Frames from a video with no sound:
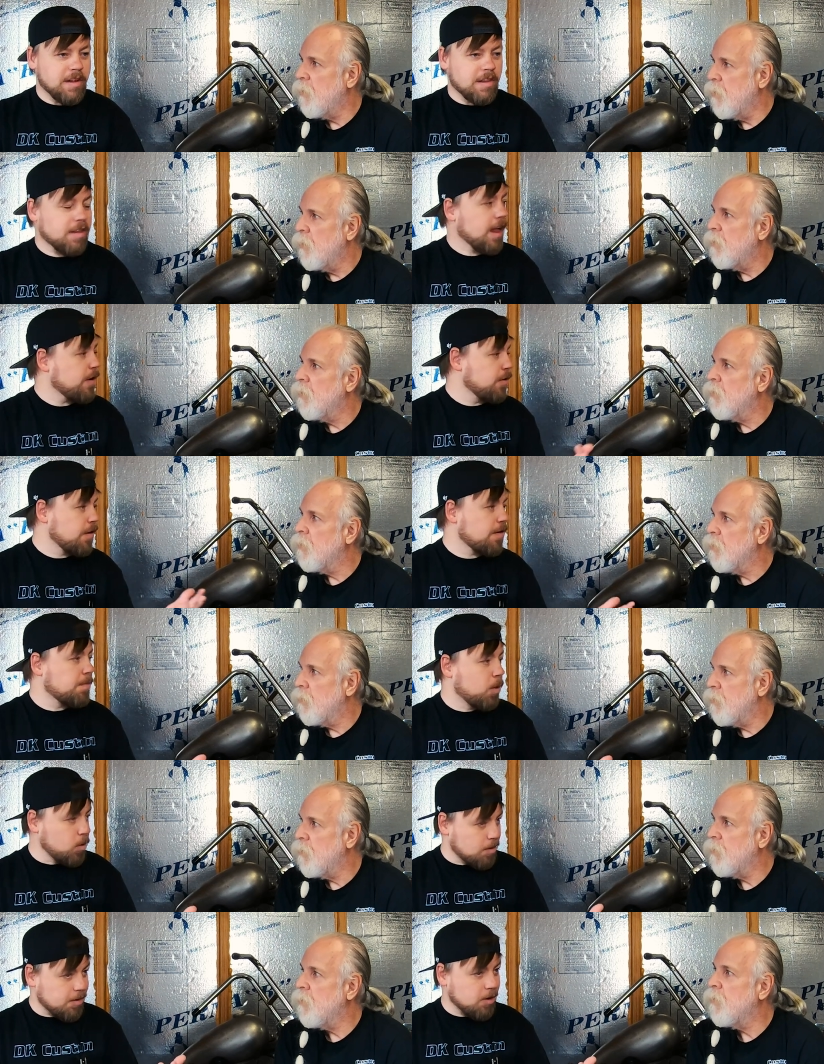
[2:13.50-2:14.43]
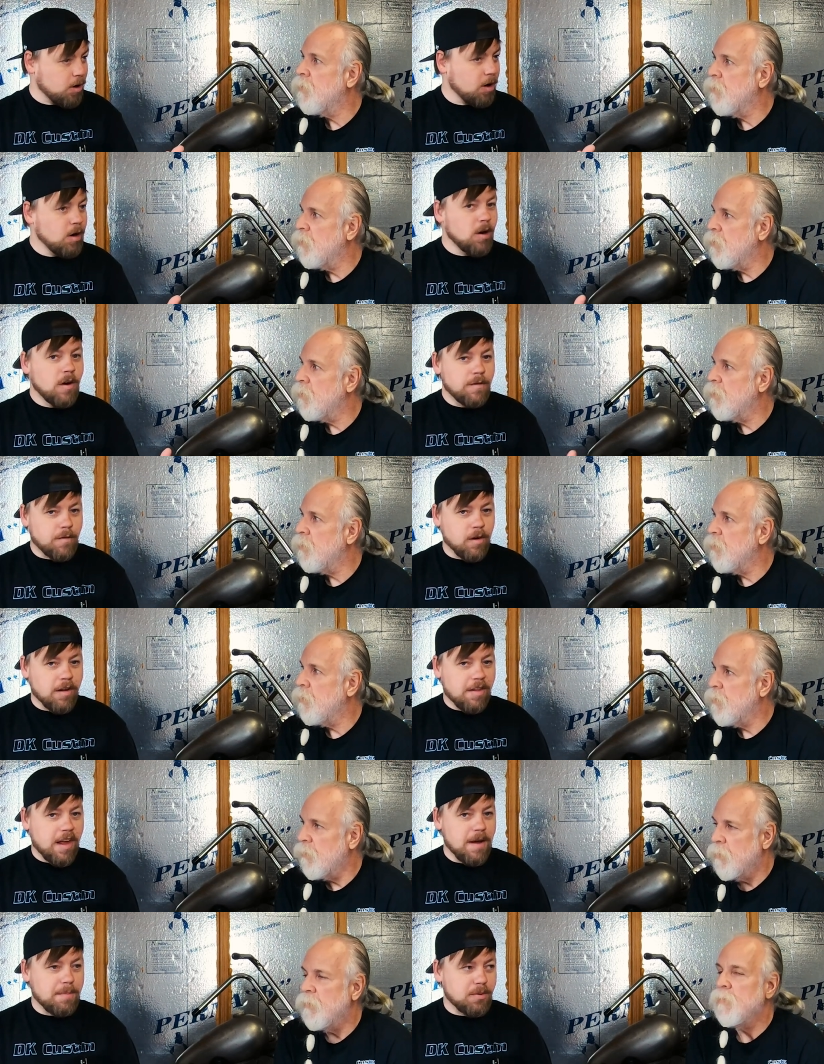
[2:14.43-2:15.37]
Speaker 1: places. Like on a Sportster, for
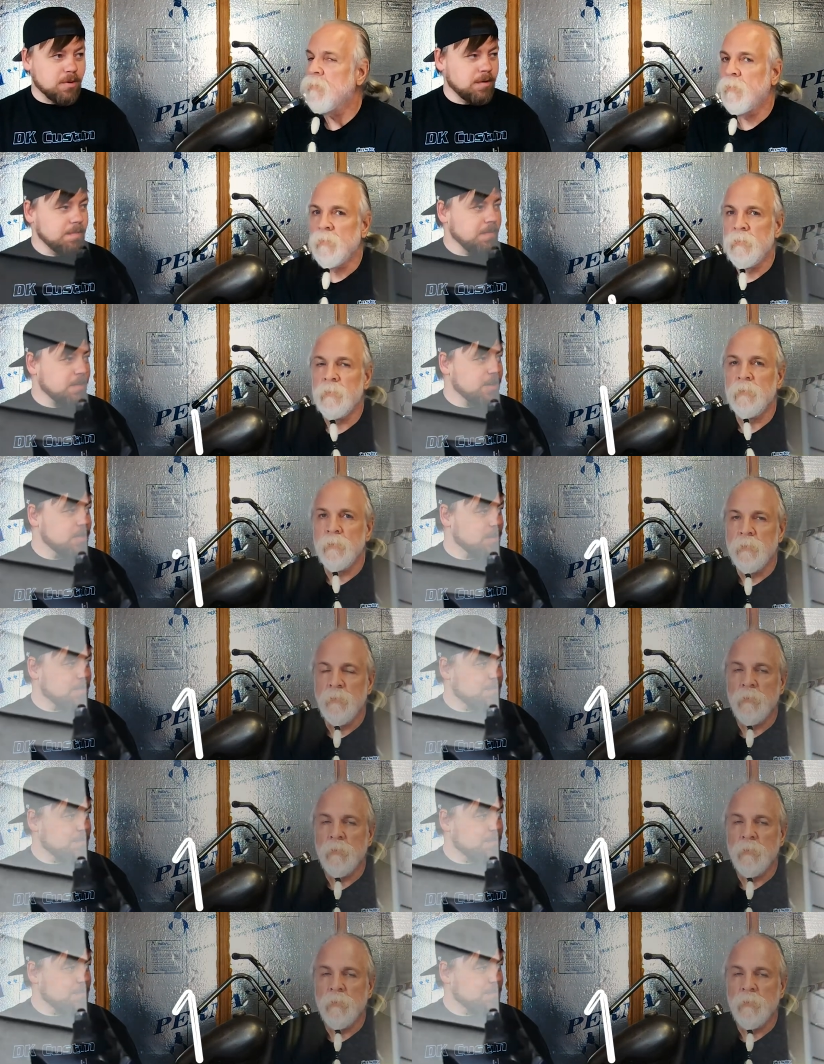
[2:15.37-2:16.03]
example, you know,